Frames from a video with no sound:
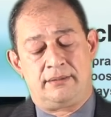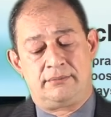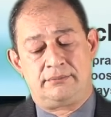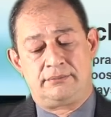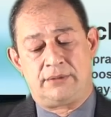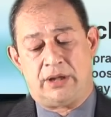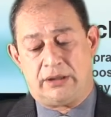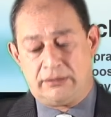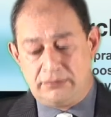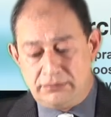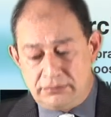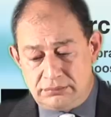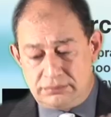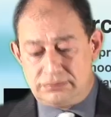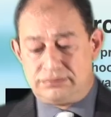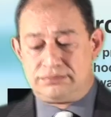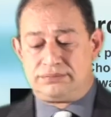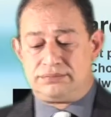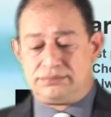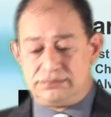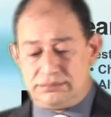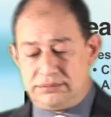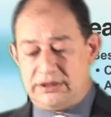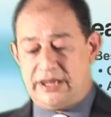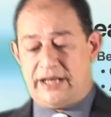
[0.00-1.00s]
Well,
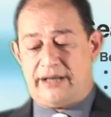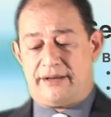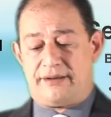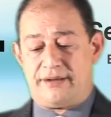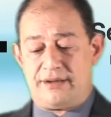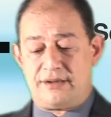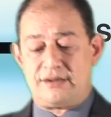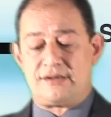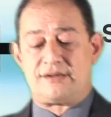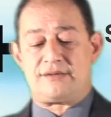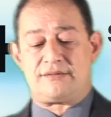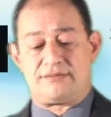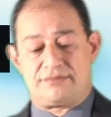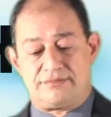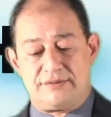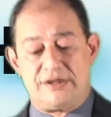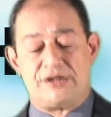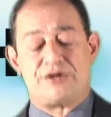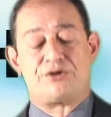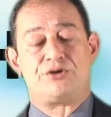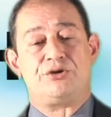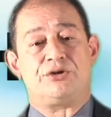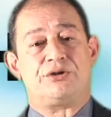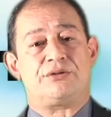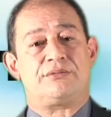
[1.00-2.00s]
learners
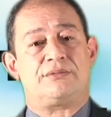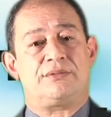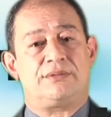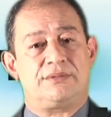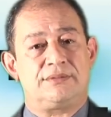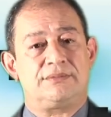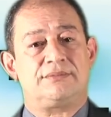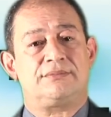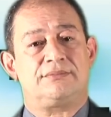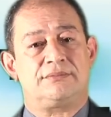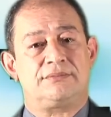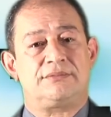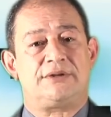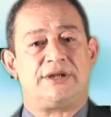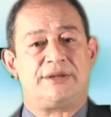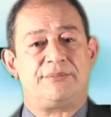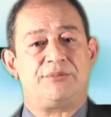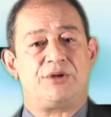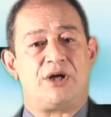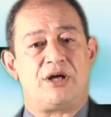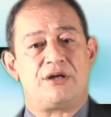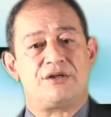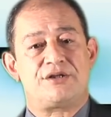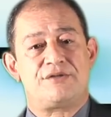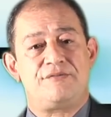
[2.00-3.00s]
is good
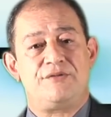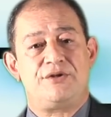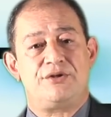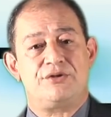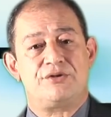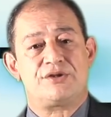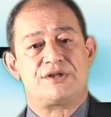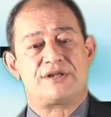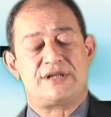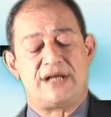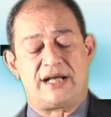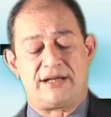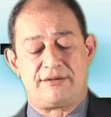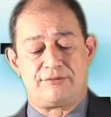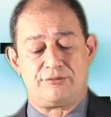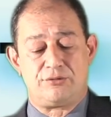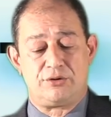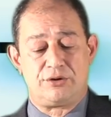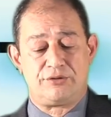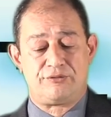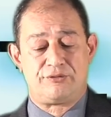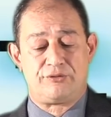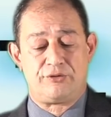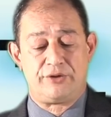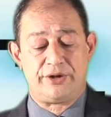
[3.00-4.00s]
terminology, we use that
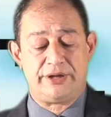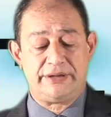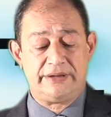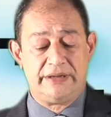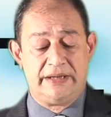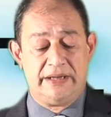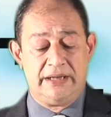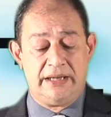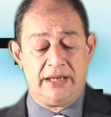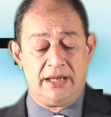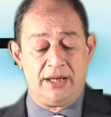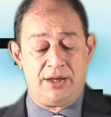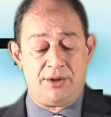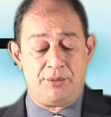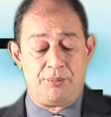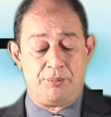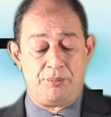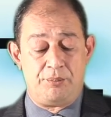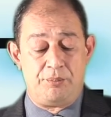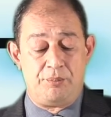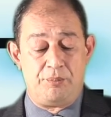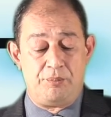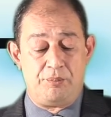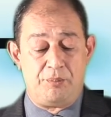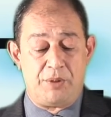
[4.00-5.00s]
word for it,
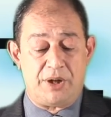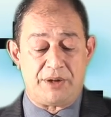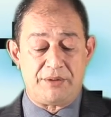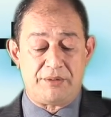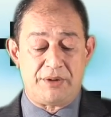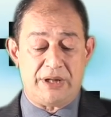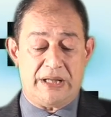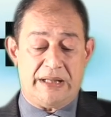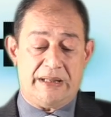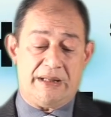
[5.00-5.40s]
but